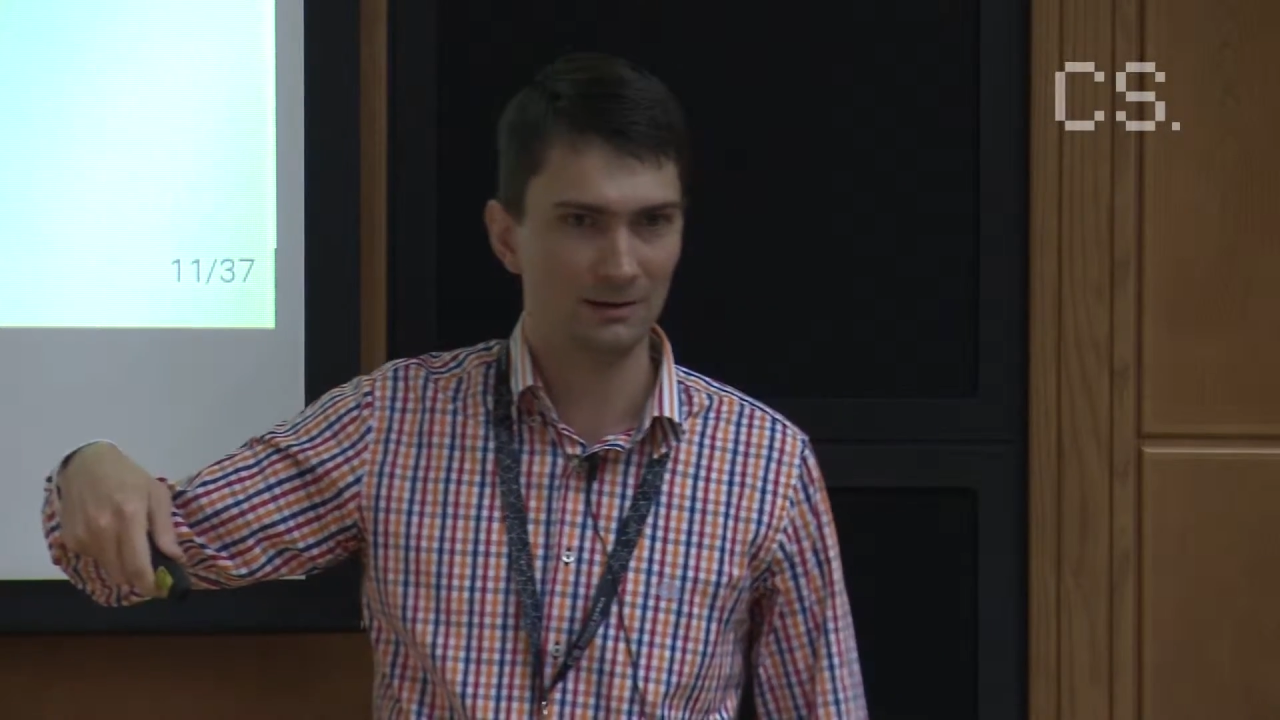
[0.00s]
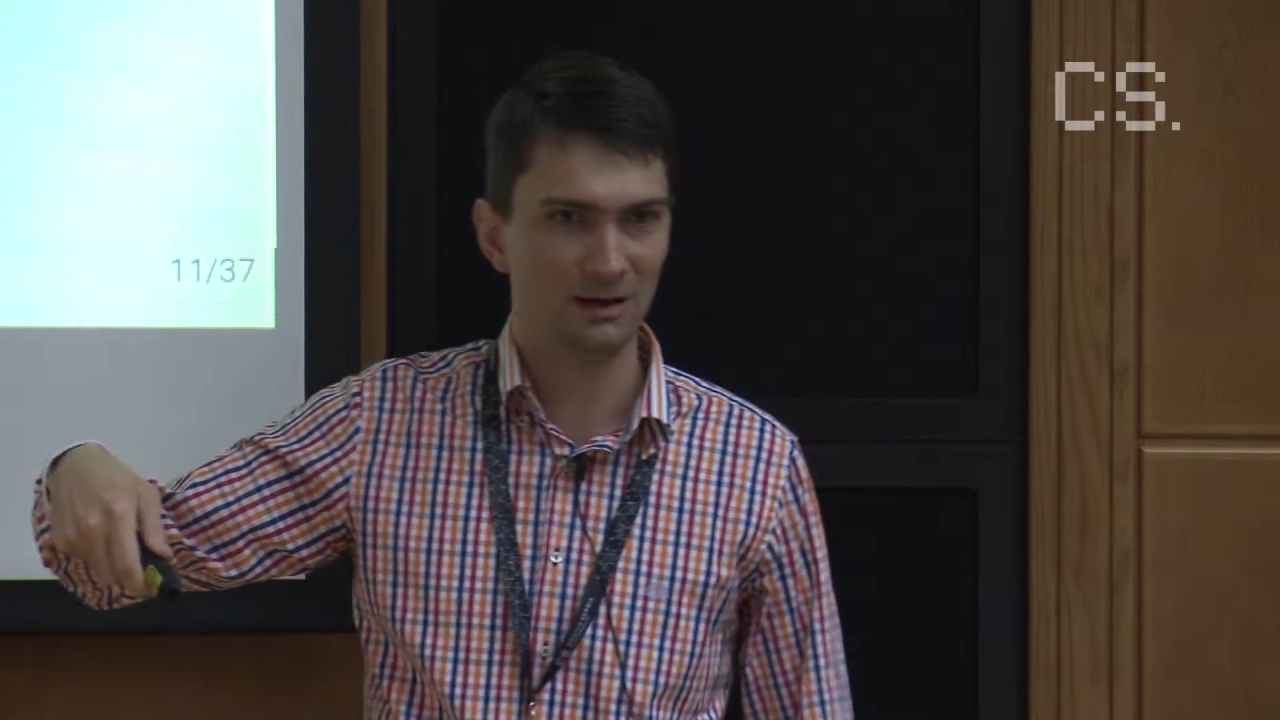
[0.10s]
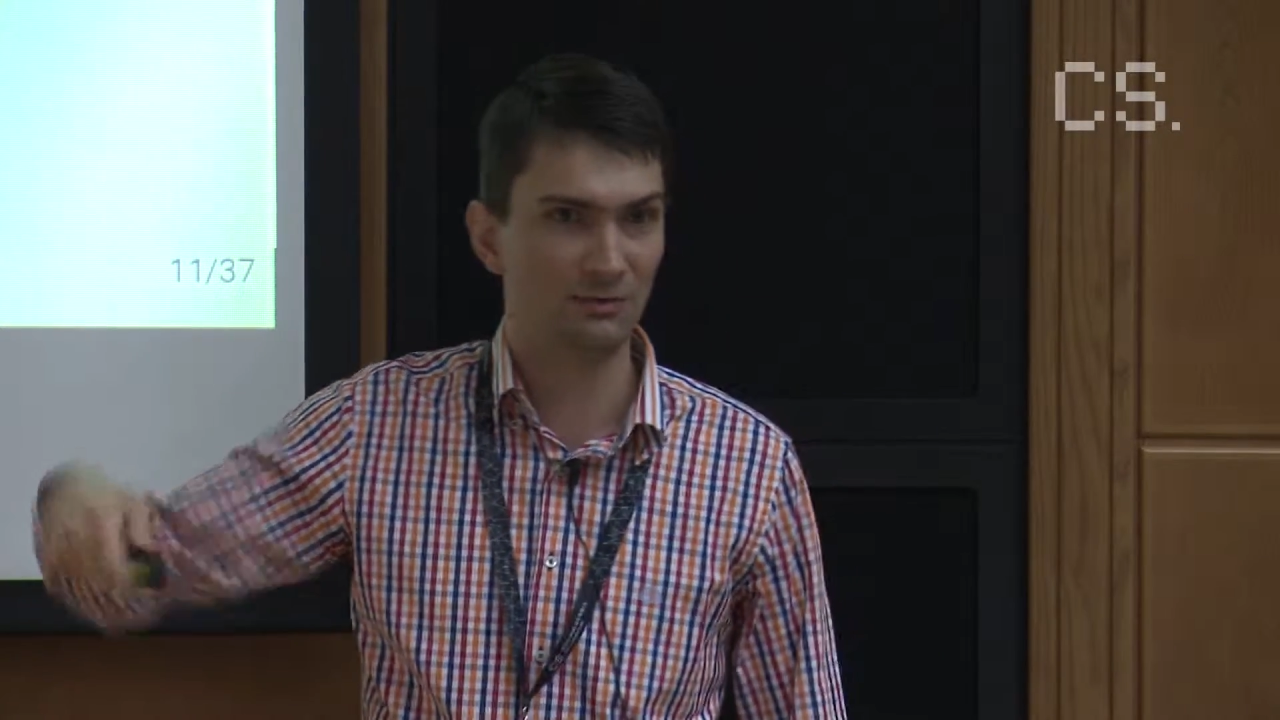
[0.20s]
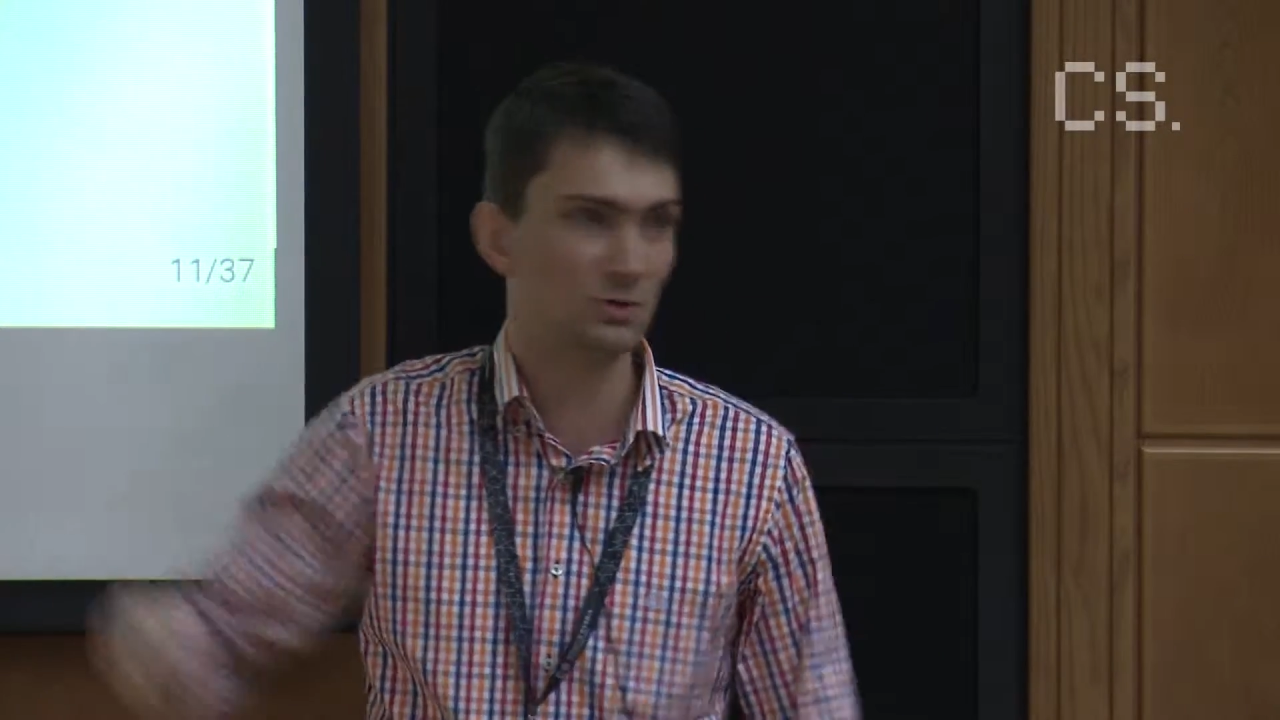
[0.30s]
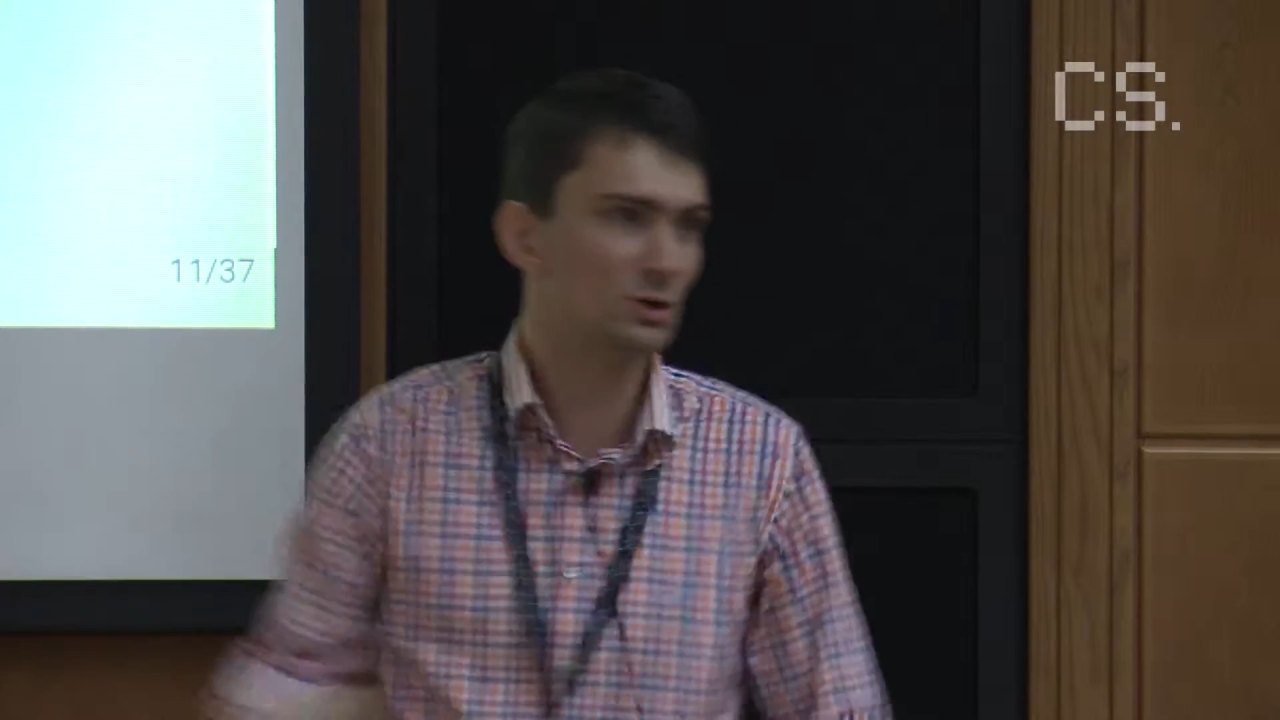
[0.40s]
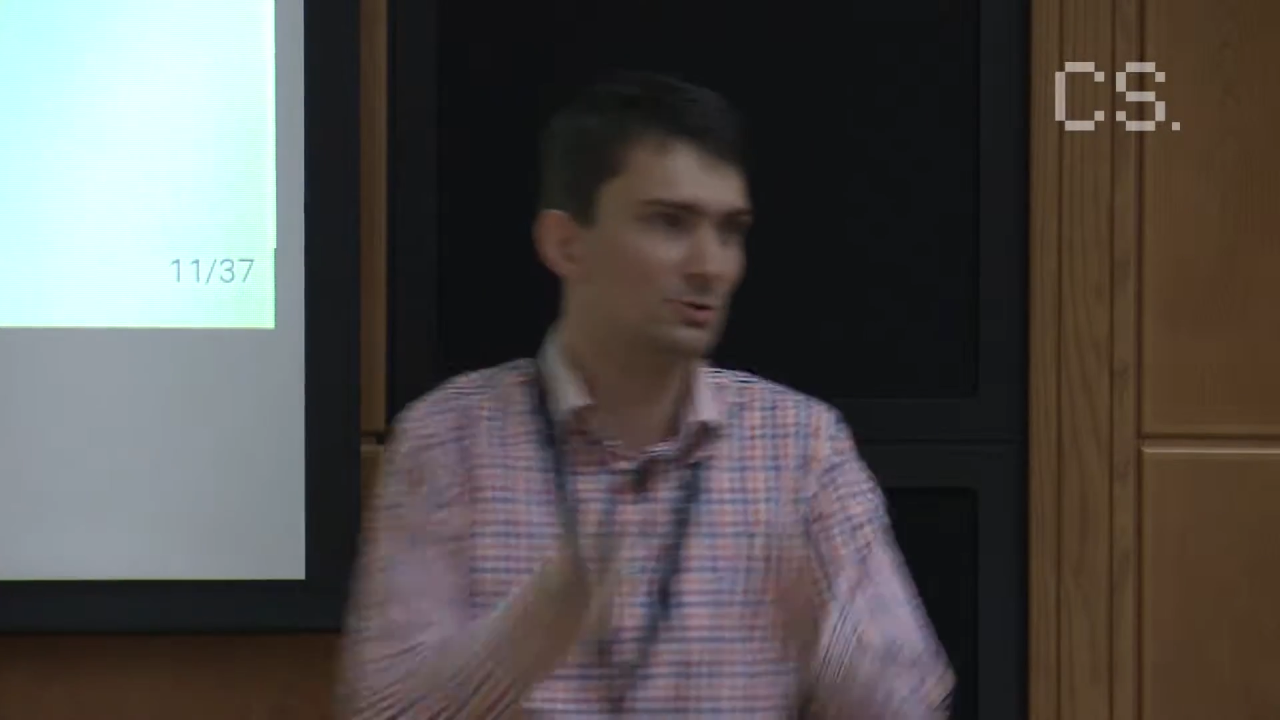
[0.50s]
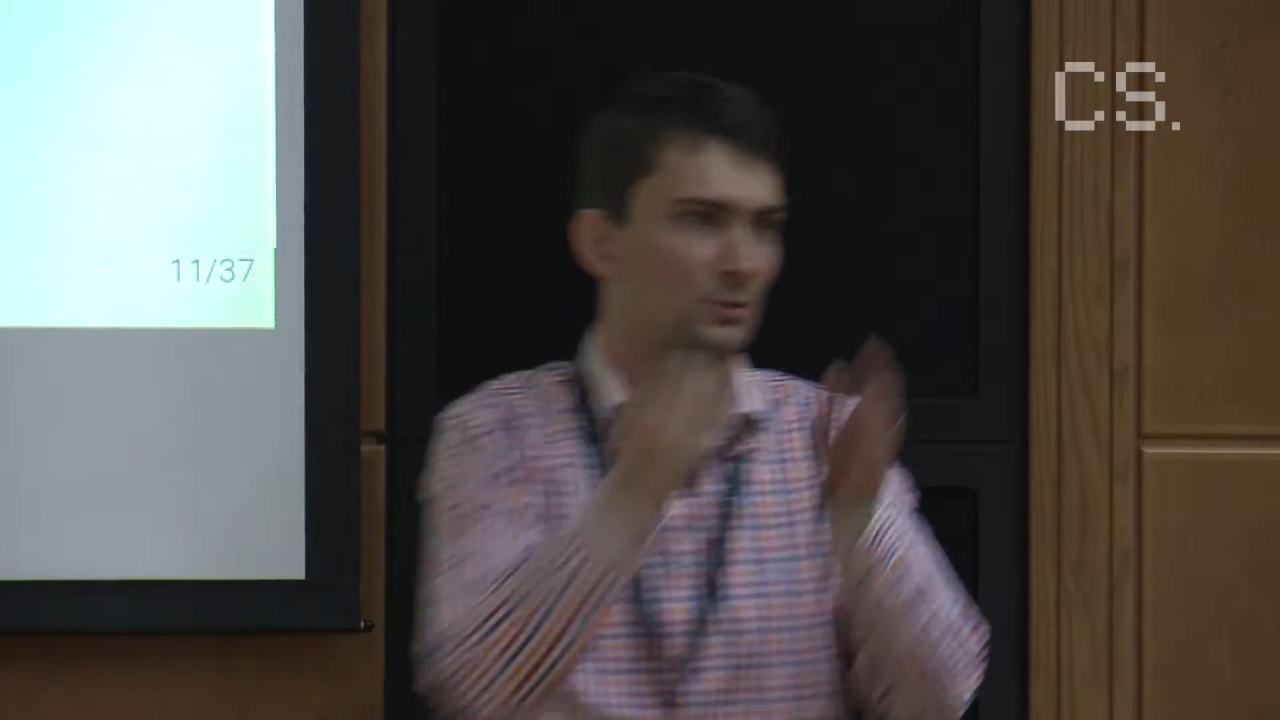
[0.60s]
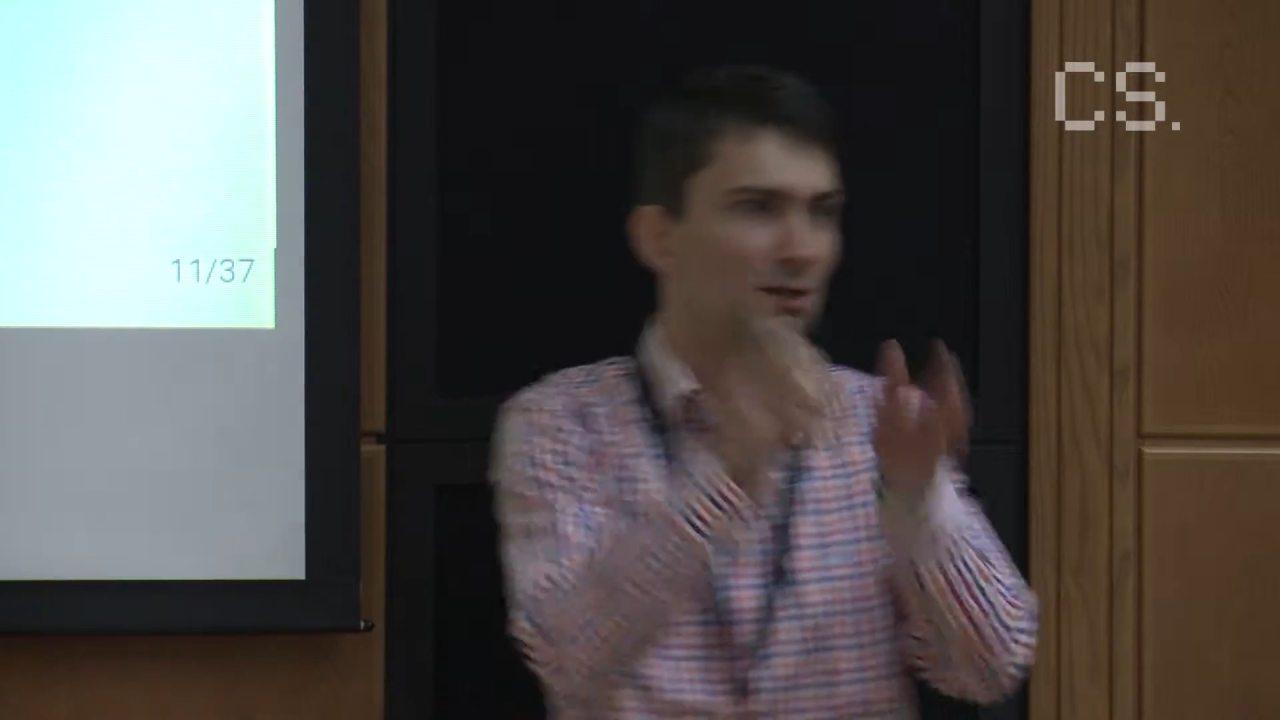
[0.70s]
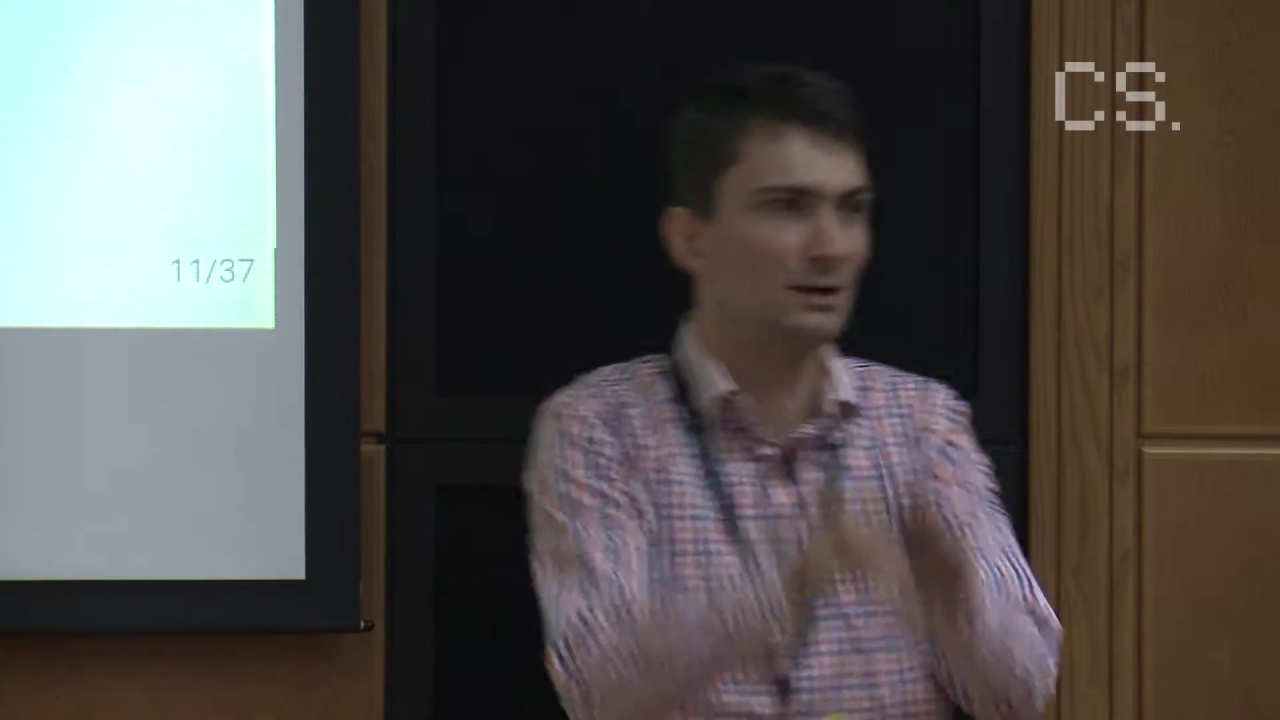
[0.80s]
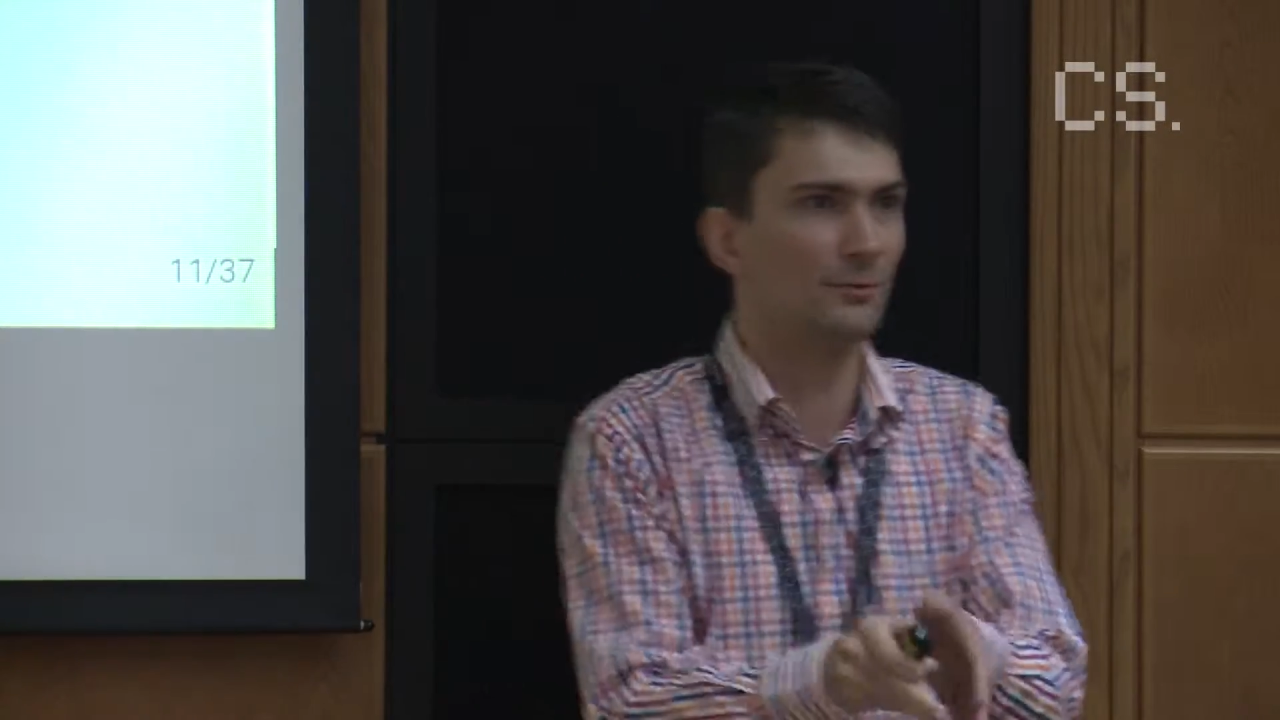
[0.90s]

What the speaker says: If you show you only a